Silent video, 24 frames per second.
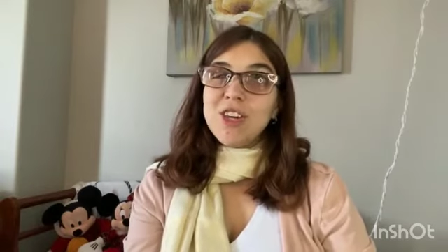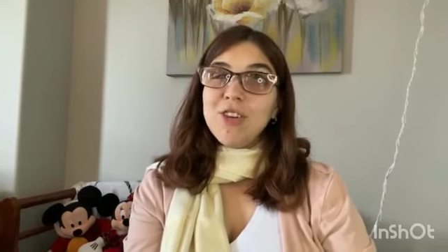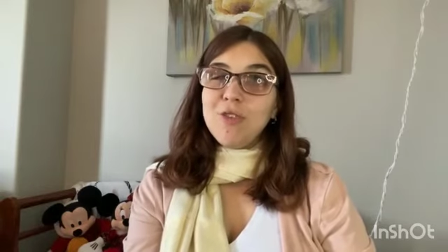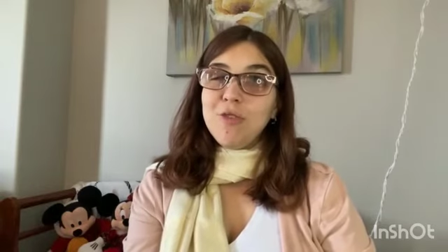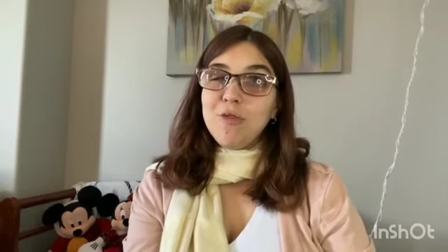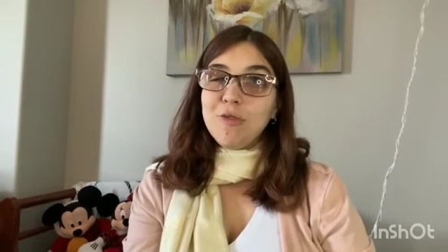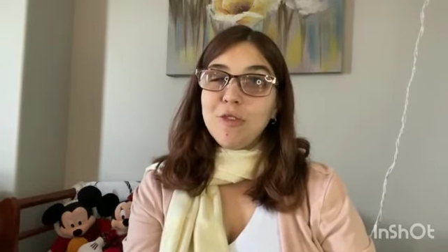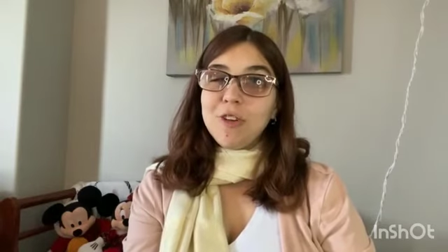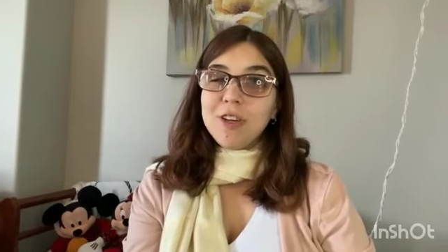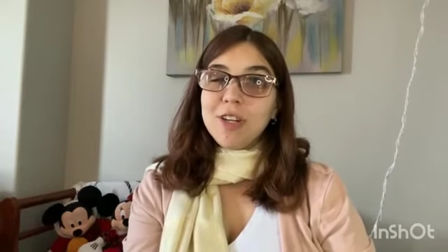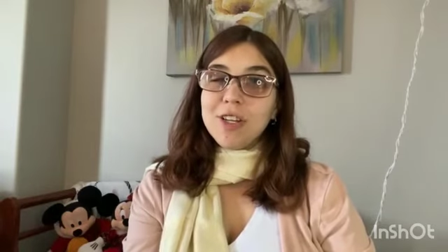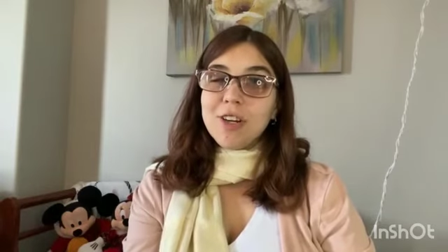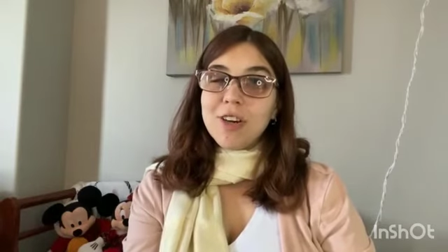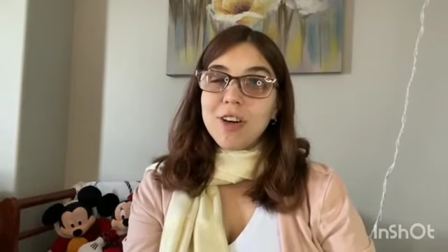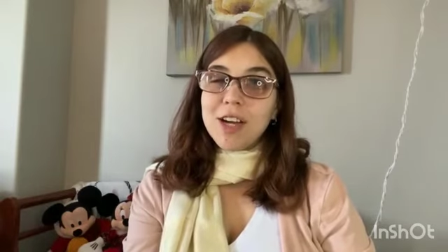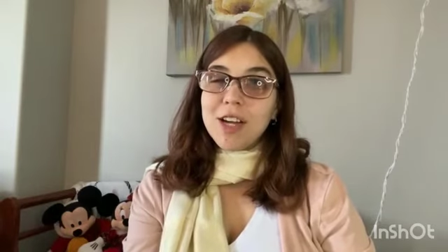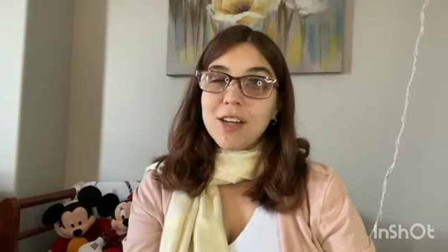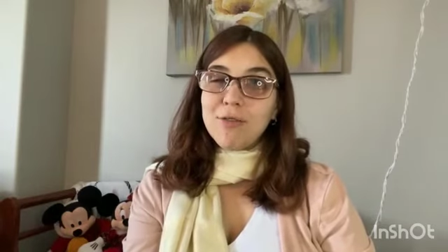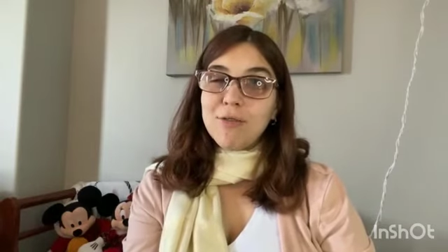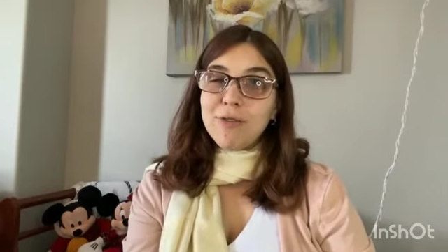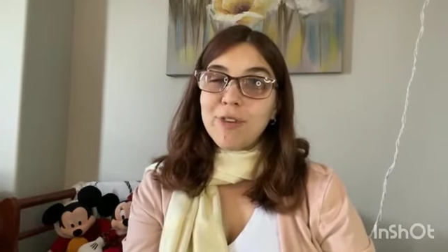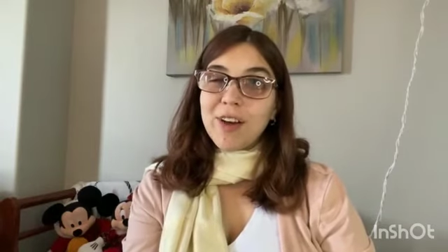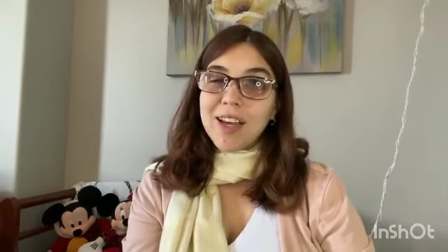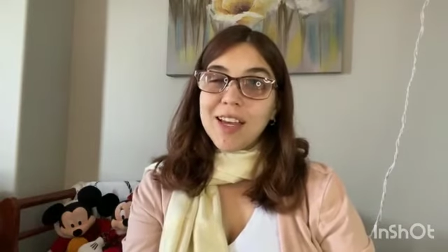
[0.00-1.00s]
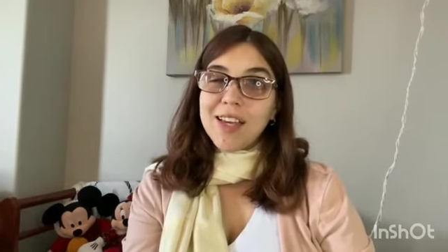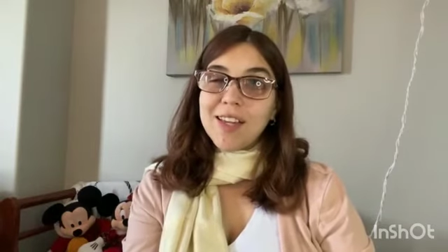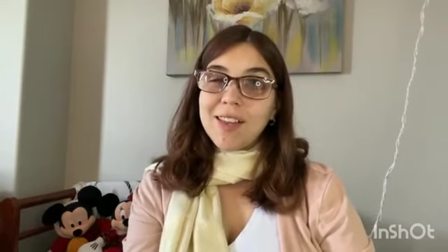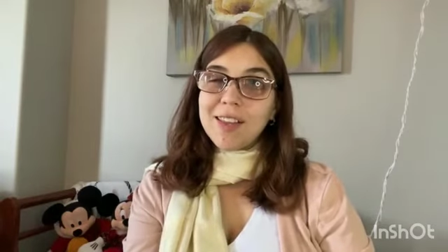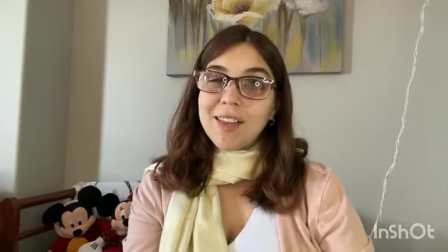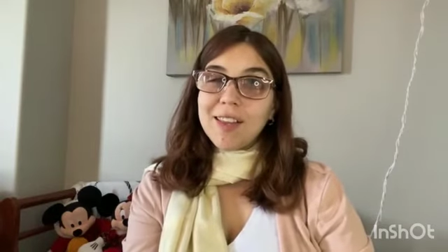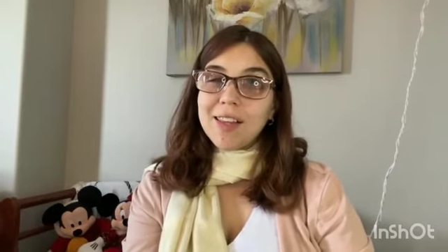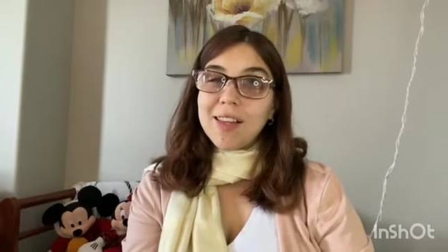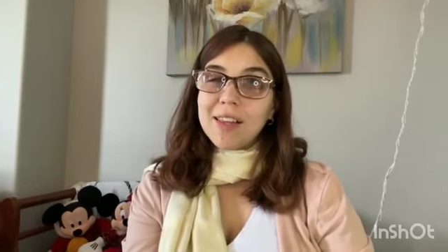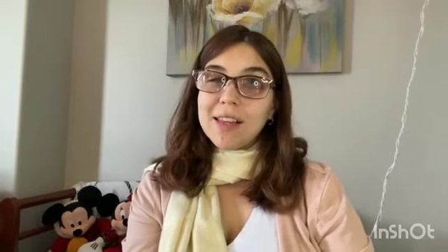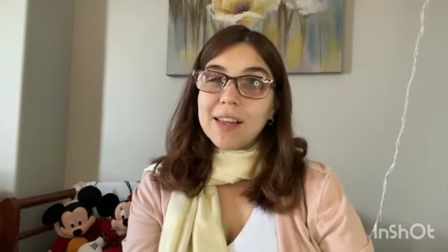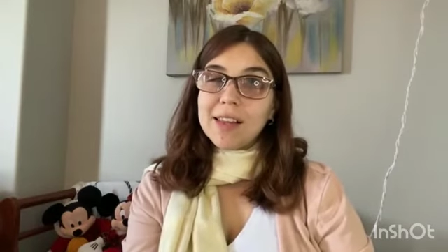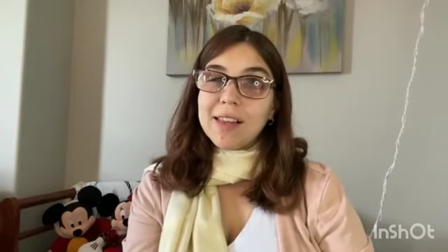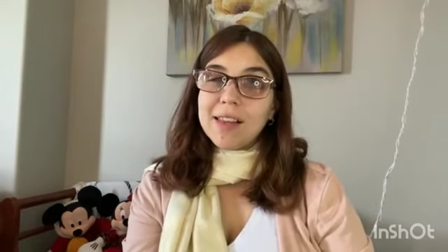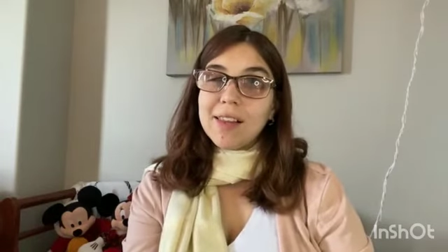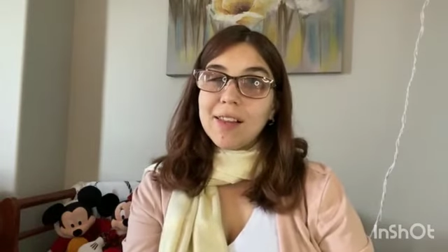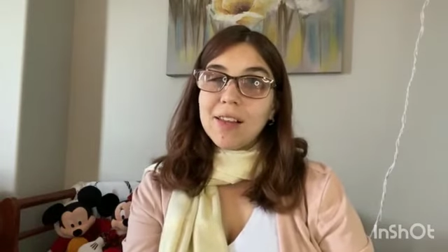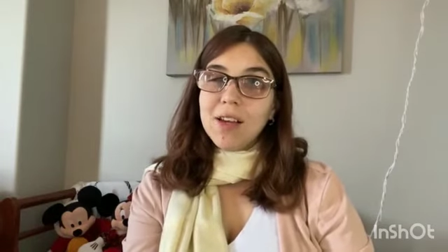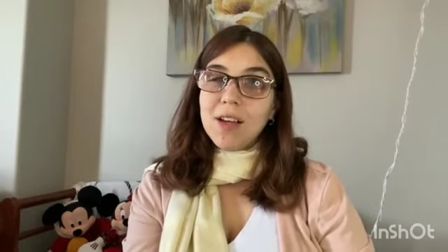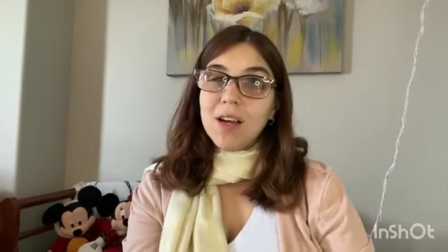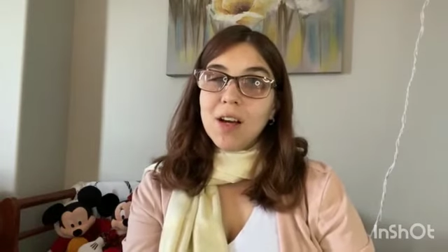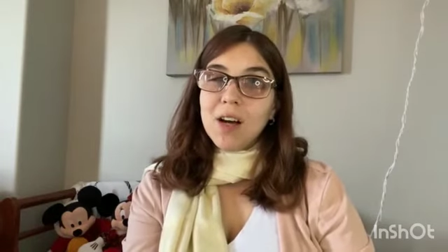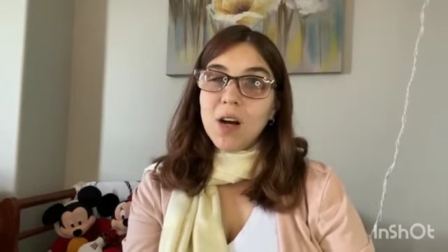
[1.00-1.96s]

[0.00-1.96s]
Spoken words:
you for your advices.